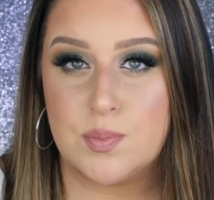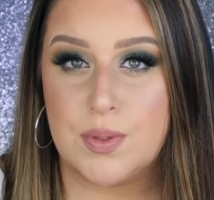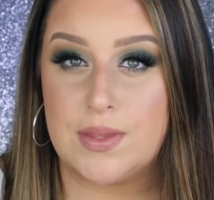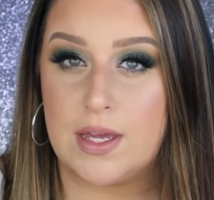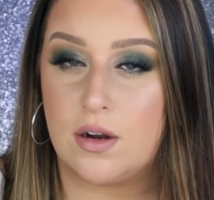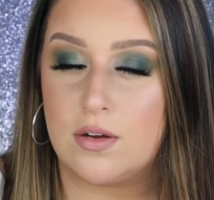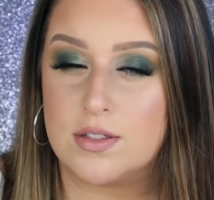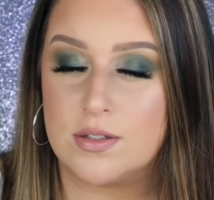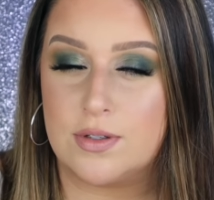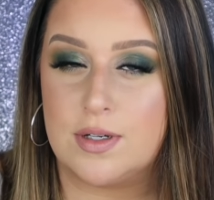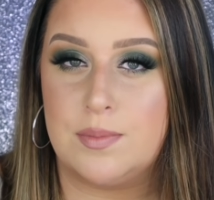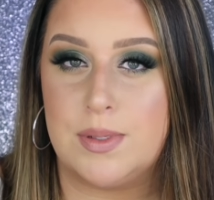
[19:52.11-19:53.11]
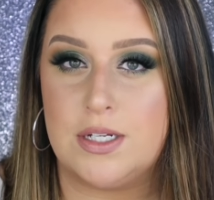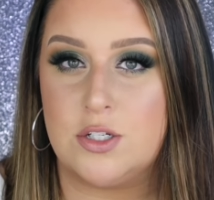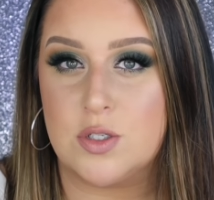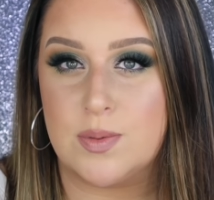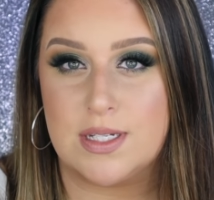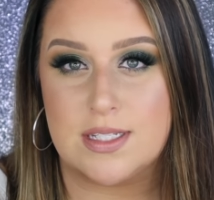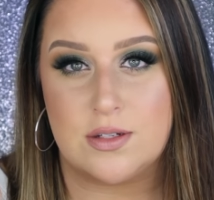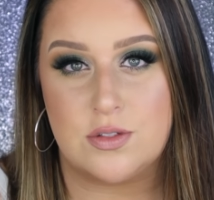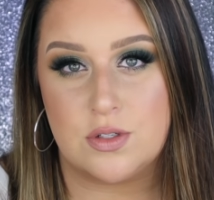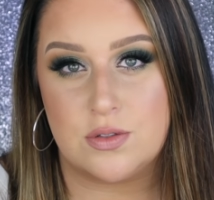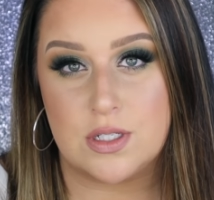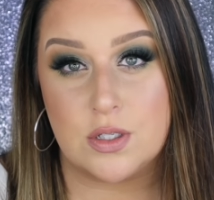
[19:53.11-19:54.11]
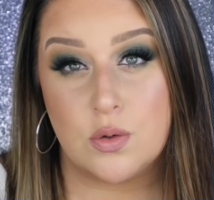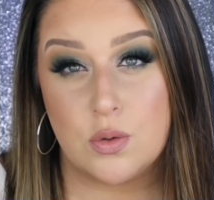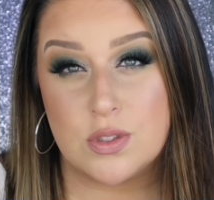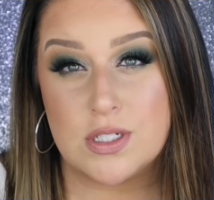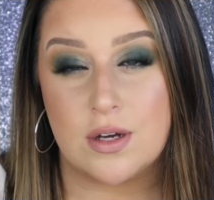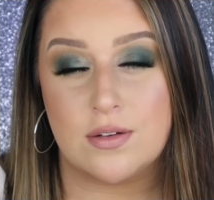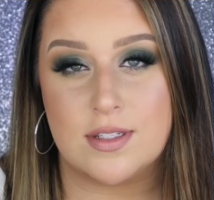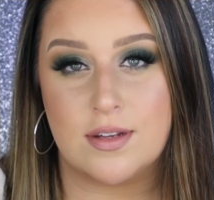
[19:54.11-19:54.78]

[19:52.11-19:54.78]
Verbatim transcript: but that also could be just because I was using cool tones.